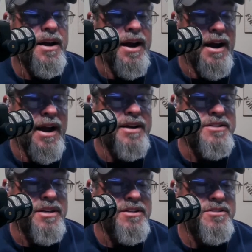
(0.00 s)
and
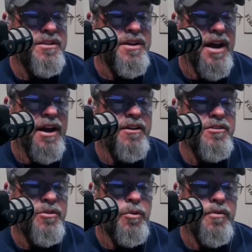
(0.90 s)
access to the
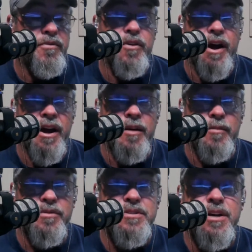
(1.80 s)
outdoor for
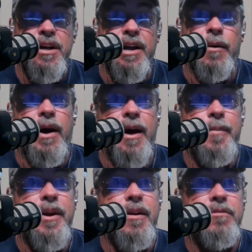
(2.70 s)
animals. Now, I
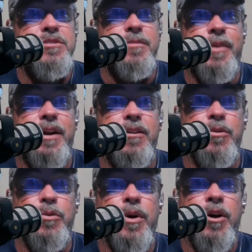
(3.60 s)
happen to know somebody
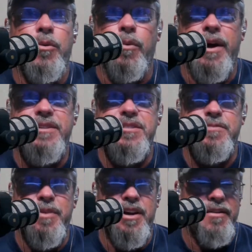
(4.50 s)
who raises
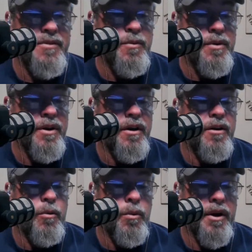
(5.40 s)
beef and
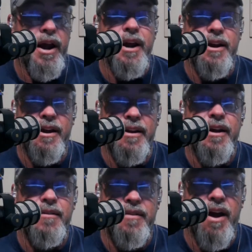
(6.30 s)
whatnot organic, and
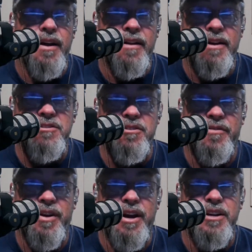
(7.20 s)
they have gotten that
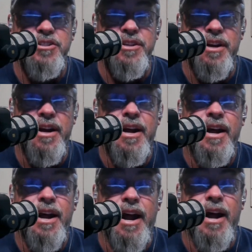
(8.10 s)
certification.
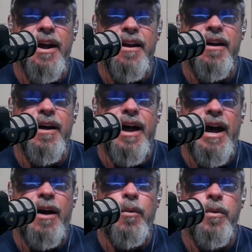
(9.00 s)
And
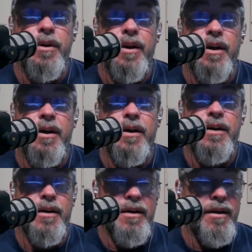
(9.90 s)
I
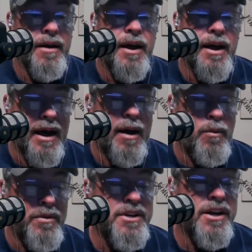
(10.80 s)

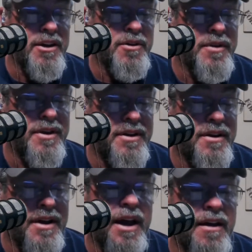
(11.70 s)
will tell you that,
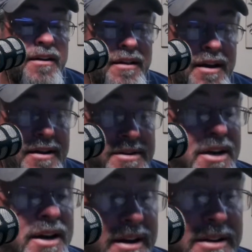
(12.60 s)
yeah, they
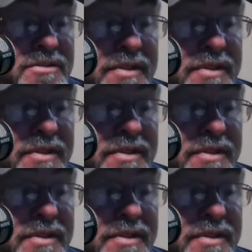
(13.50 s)
say it is a